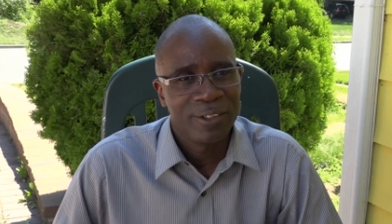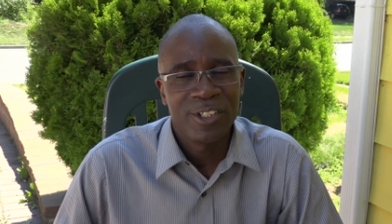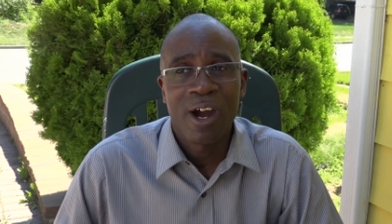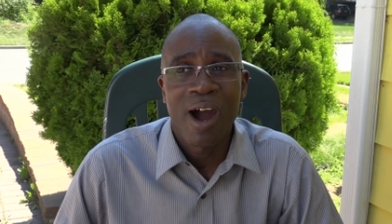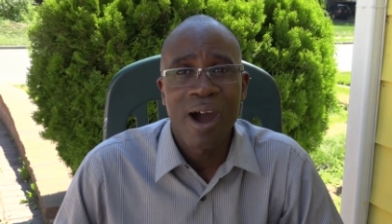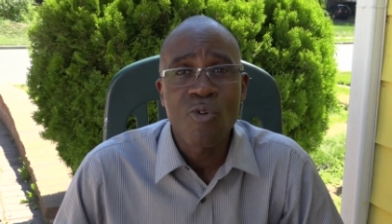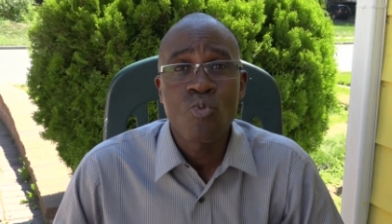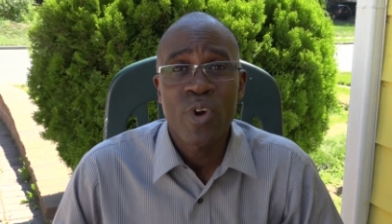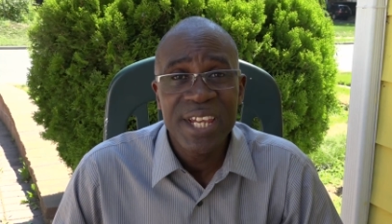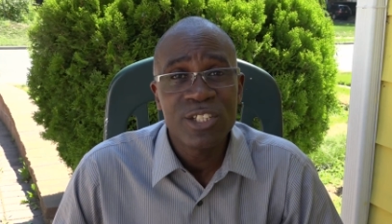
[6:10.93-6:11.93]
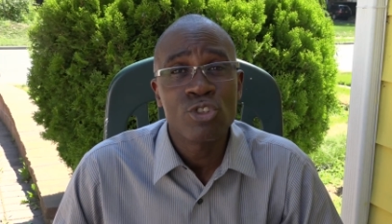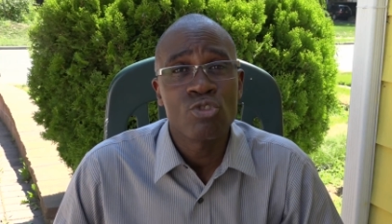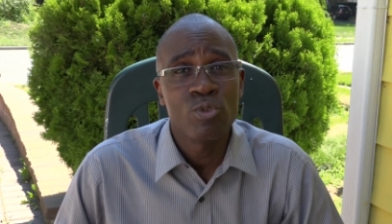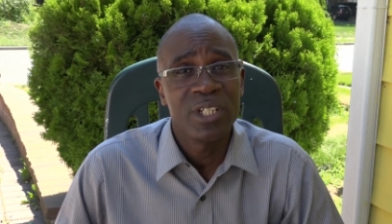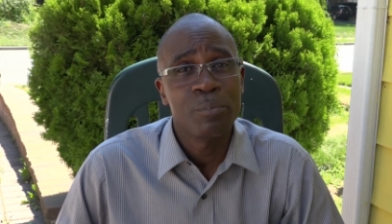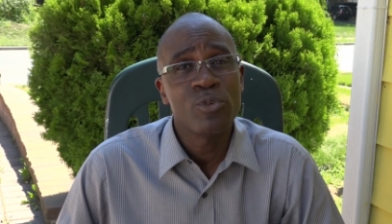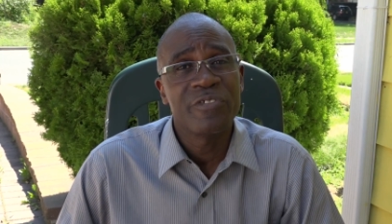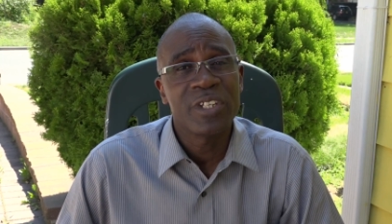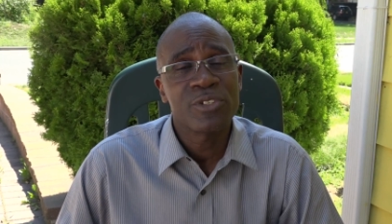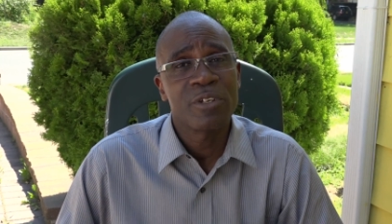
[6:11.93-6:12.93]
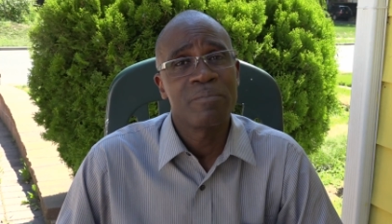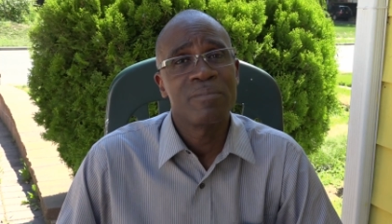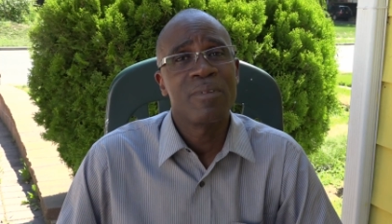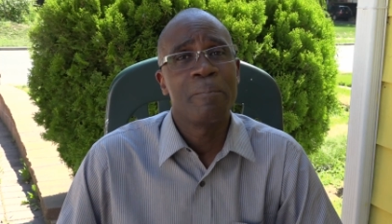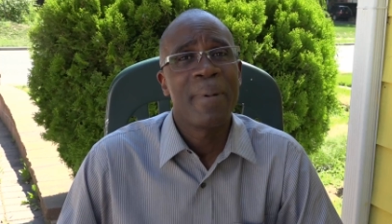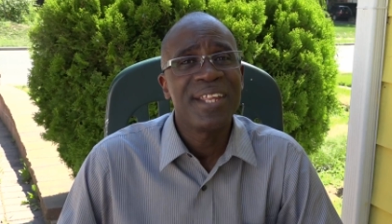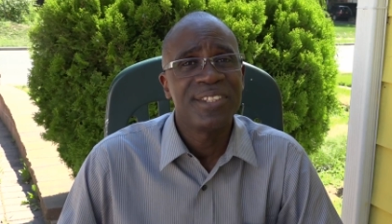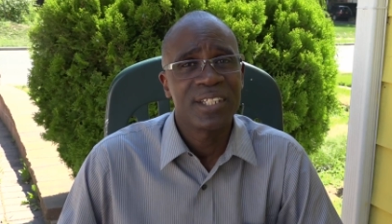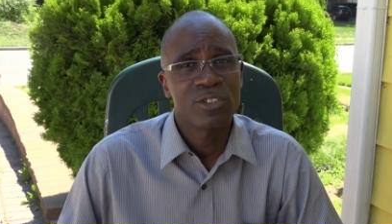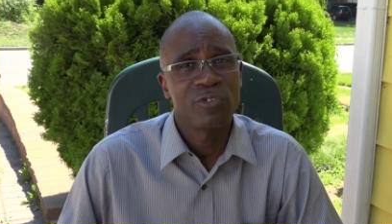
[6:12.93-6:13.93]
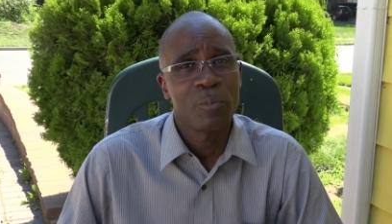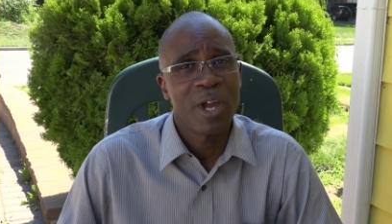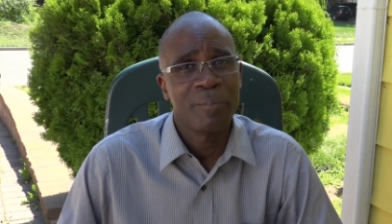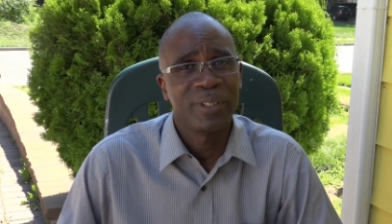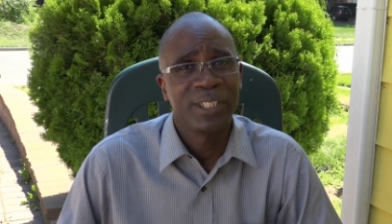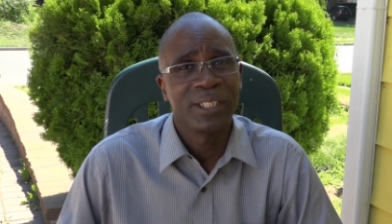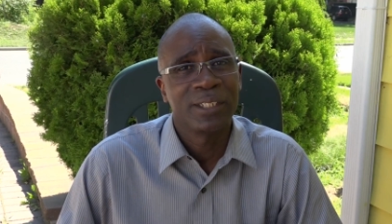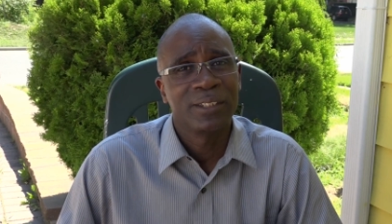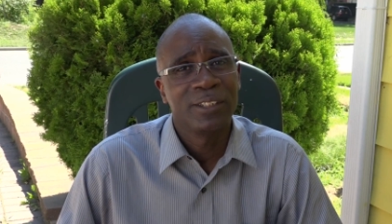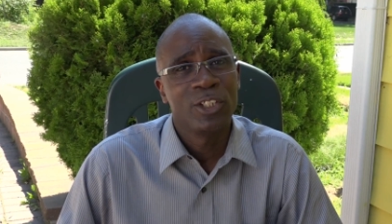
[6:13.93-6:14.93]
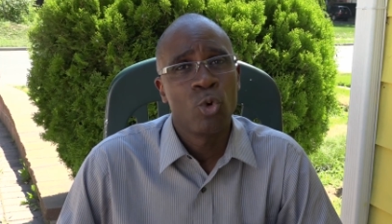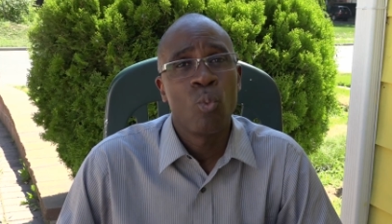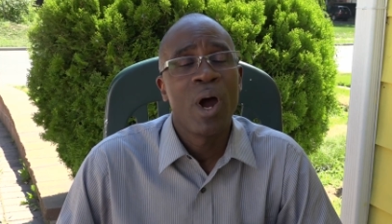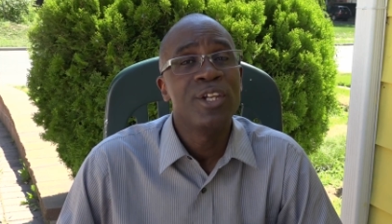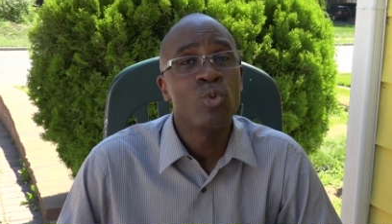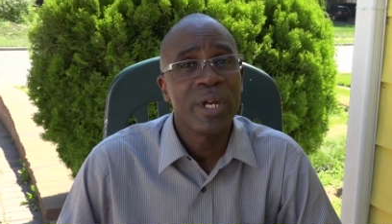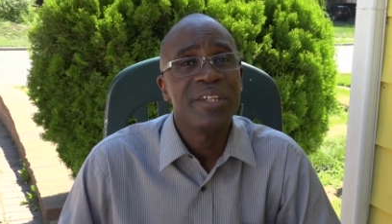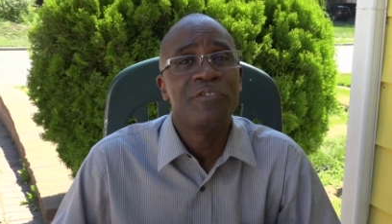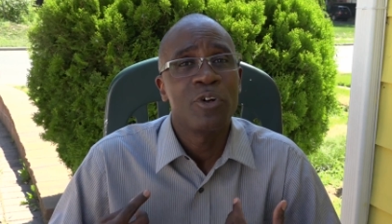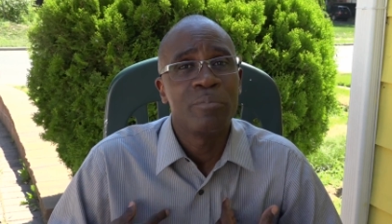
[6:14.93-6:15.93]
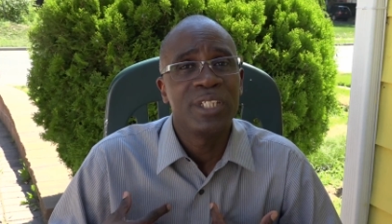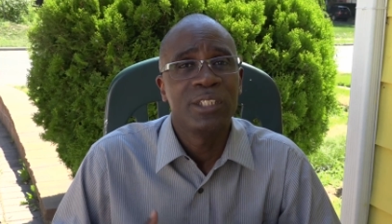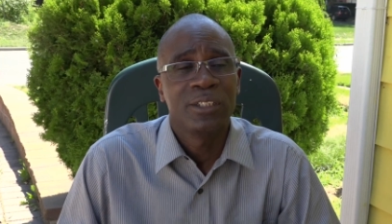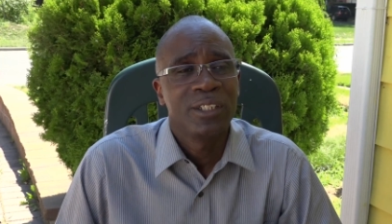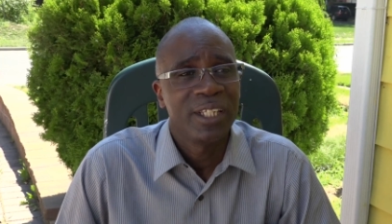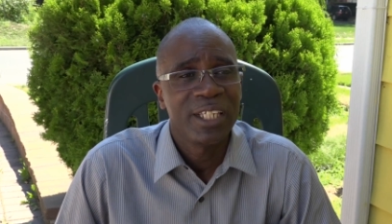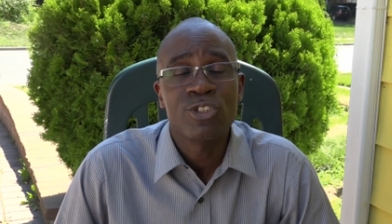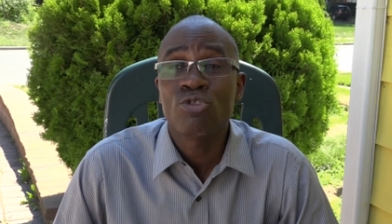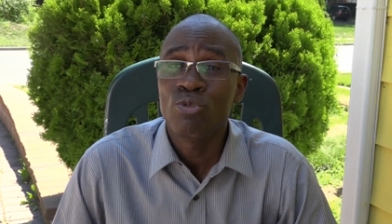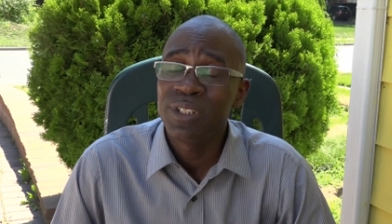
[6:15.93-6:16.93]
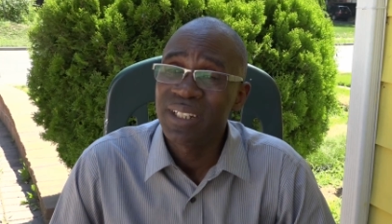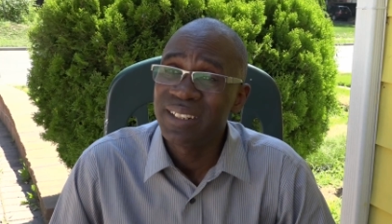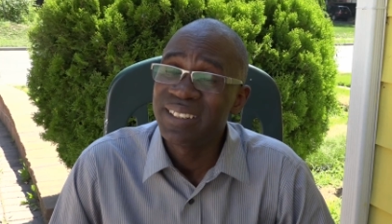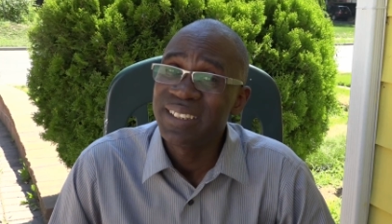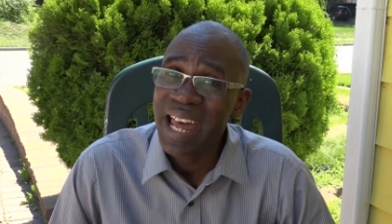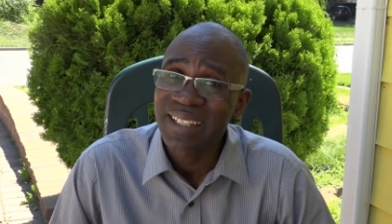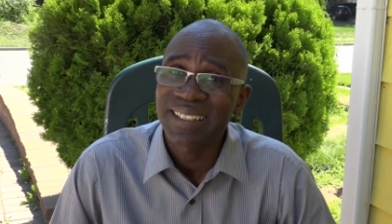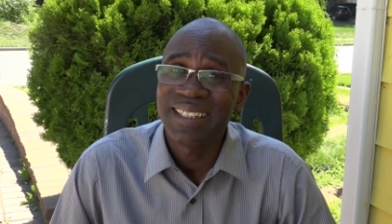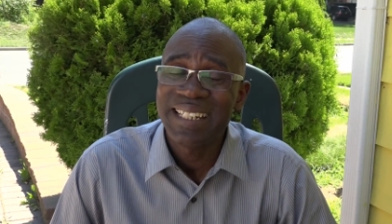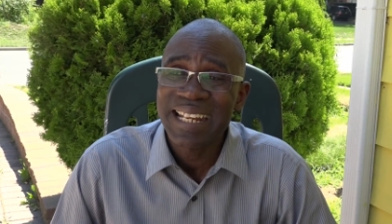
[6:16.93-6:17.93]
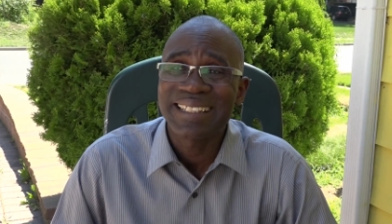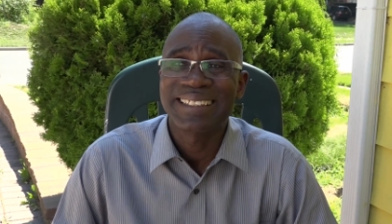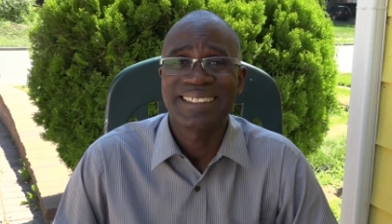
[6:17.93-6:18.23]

There are ways to really prevent some bad things from happening. One way for me is to not let